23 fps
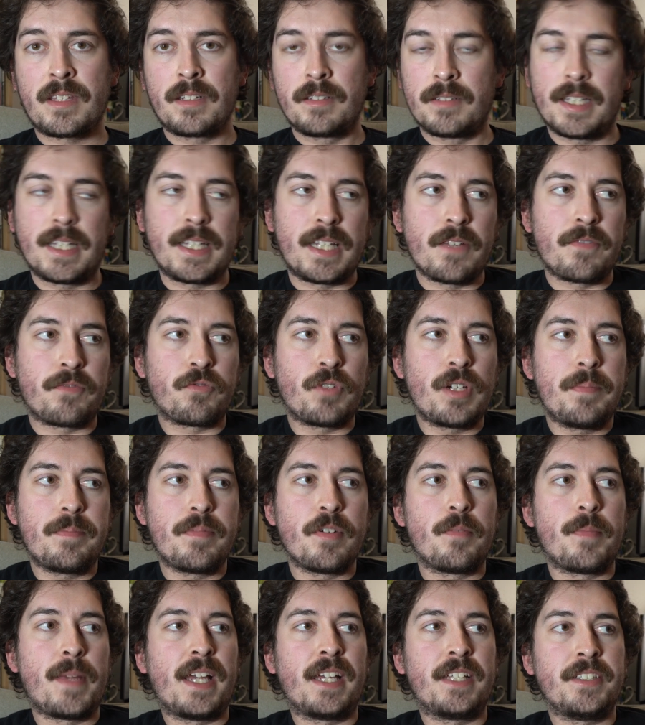Like if
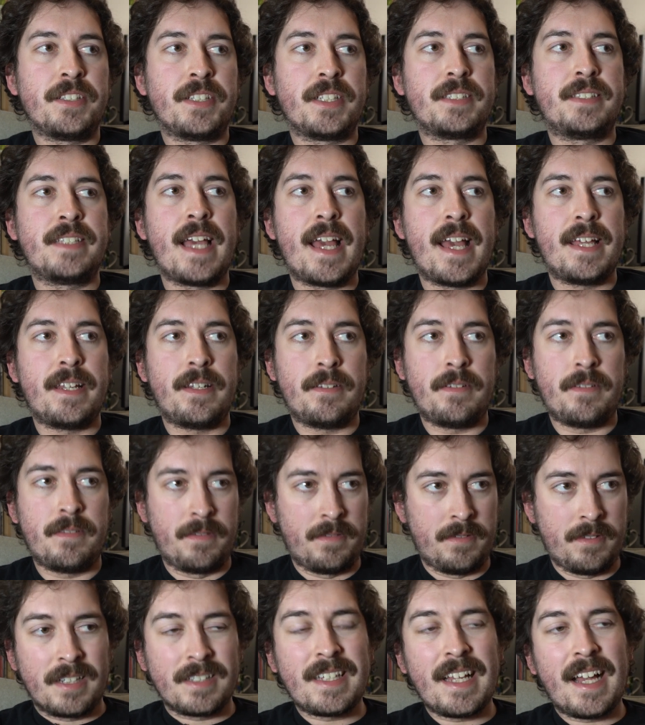Repo Man's a 10,
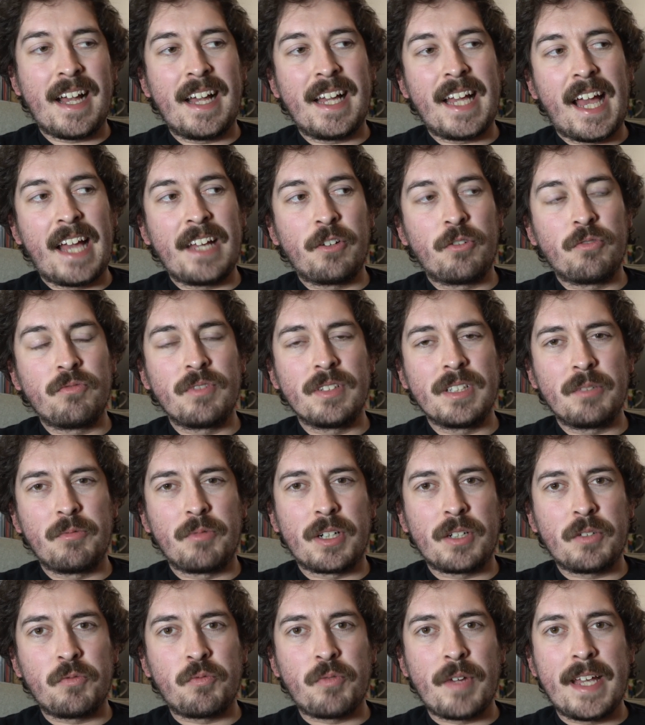like I don't really
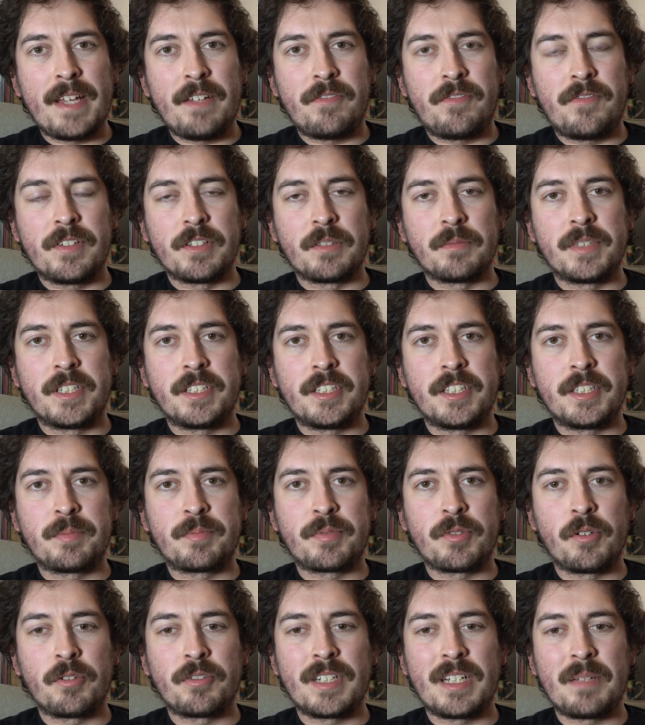want to rate films in this
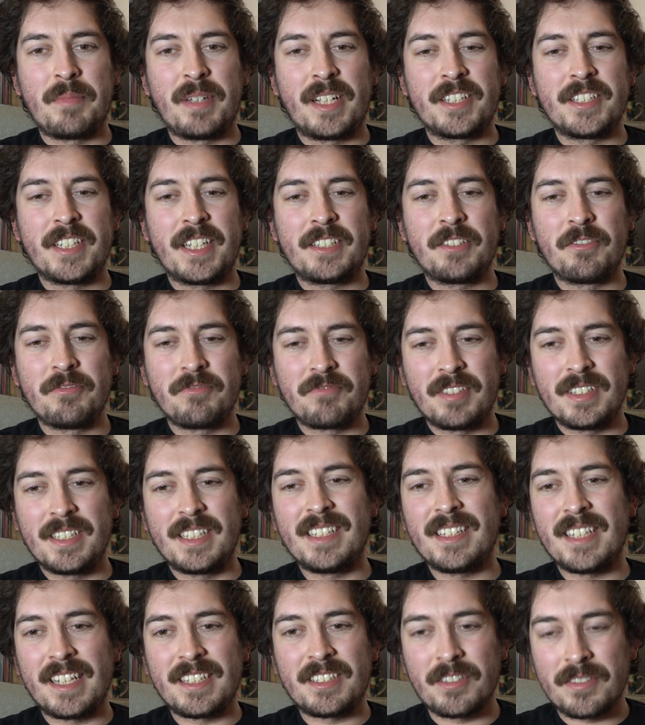program because I don't really
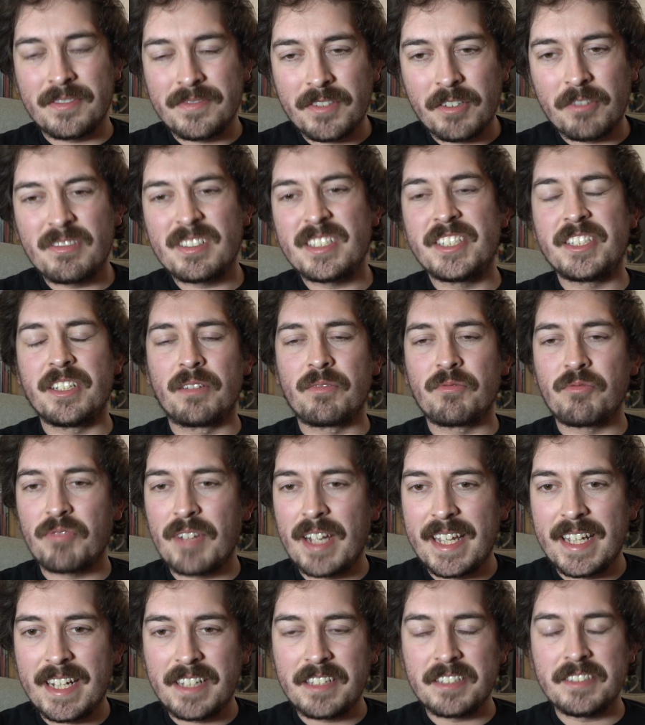like to focus on
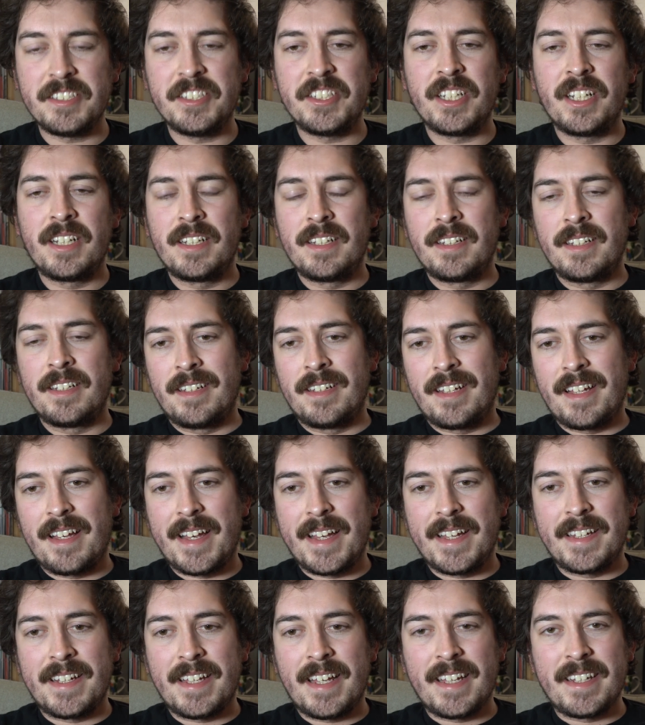ratings
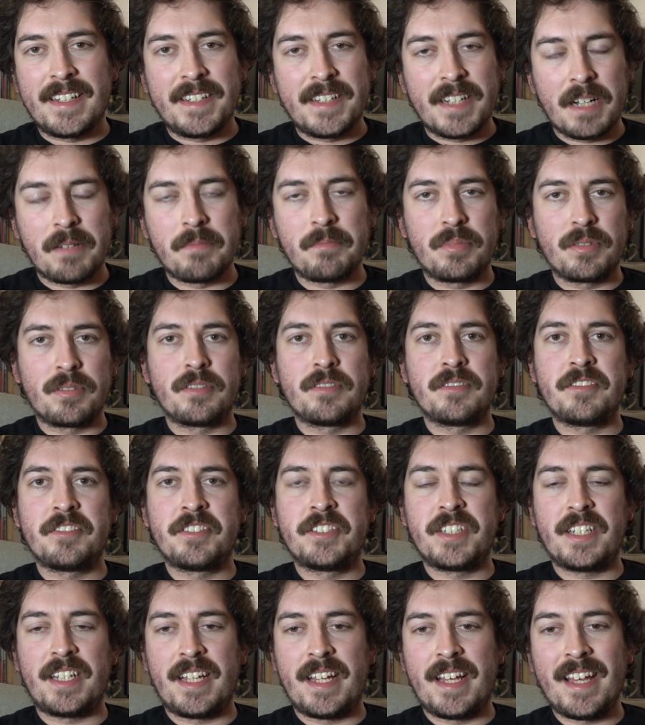and
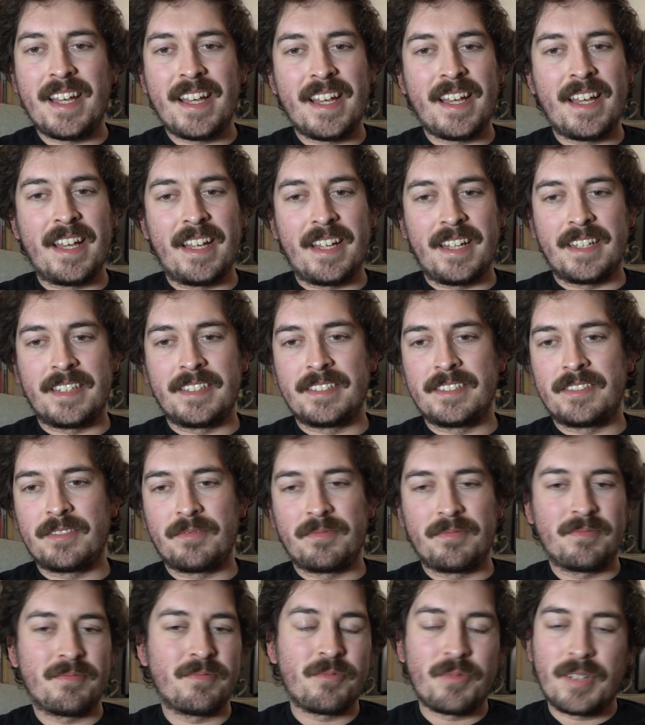numbers and
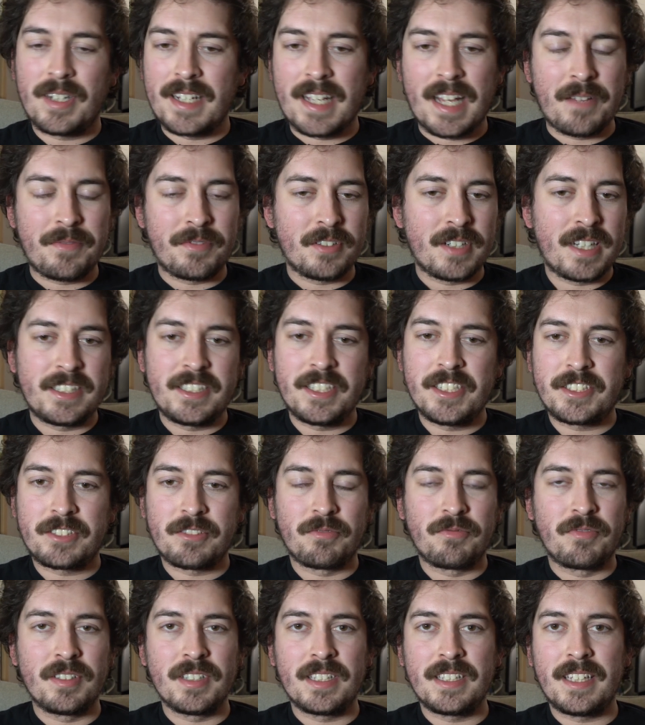whatever. I just
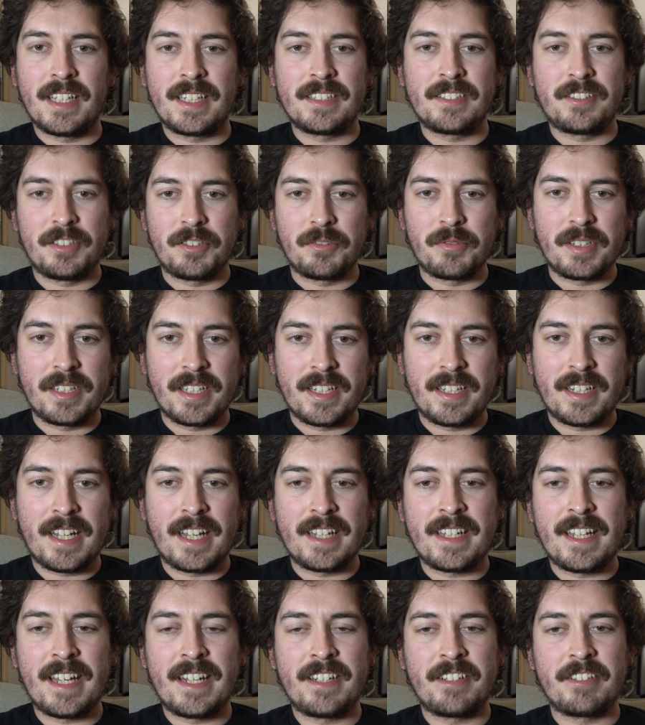don't really like doing it. I
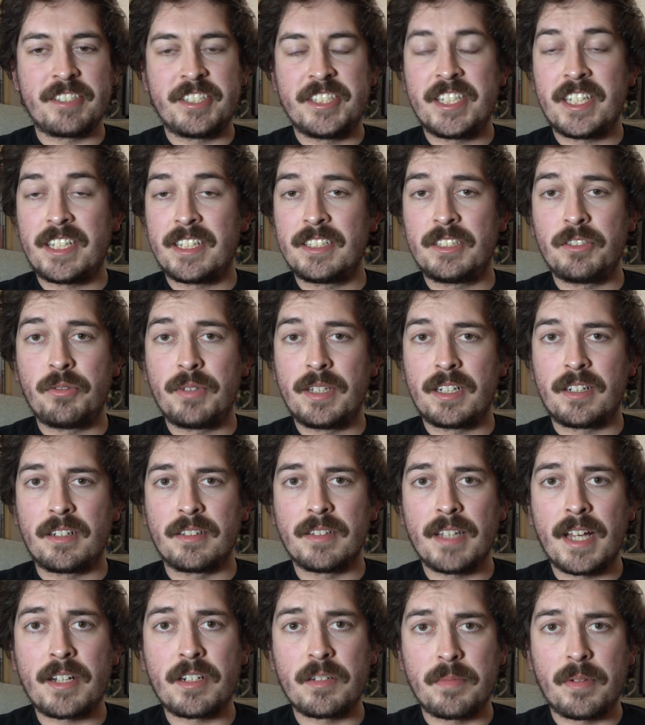kind of get sick of doing it on
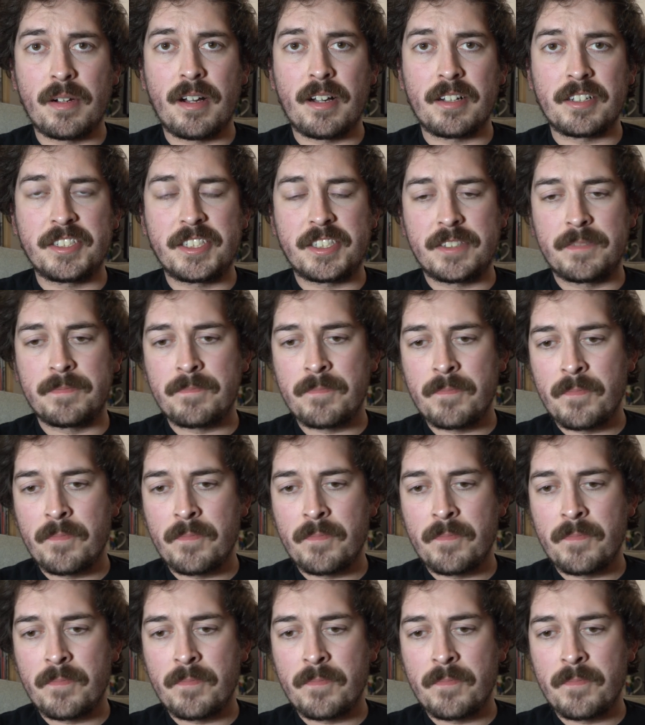Letterboxd.